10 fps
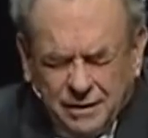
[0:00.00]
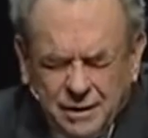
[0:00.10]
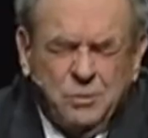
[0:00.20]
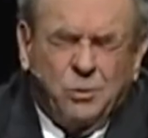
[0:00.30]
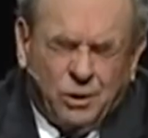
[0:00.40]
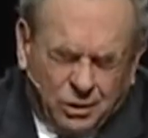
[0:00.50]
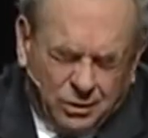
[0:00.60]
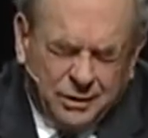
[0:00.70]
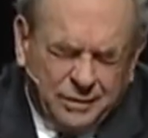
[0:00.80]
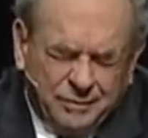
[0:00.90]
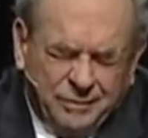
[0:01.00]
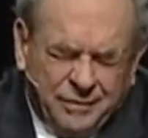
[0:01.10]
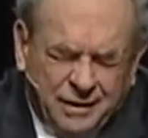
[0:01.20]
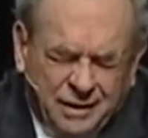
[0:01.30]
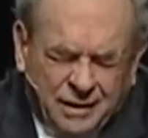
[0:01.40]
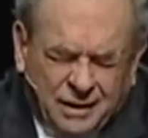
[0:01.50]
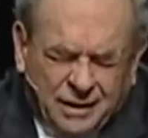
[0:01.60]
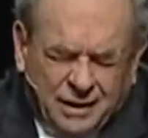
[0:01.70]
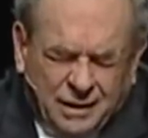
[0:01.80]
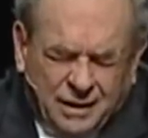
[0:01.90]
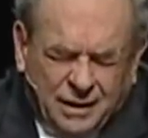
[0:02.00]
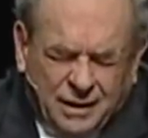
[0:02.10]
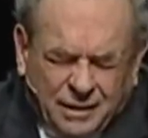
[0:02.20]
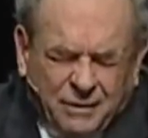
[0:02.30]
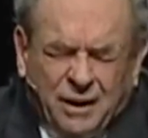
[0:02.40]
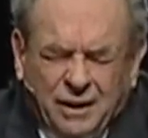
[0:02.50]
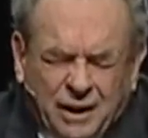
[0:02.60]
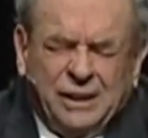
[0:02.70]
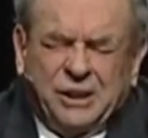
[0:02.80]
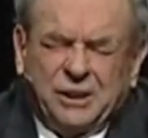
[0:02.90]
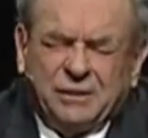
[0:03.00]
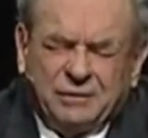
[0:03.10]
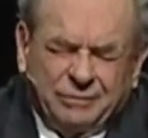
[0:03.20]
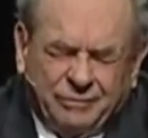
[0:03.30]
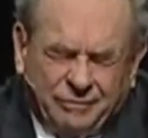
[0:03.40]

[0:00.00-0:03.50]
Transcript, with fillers: this world and of our nation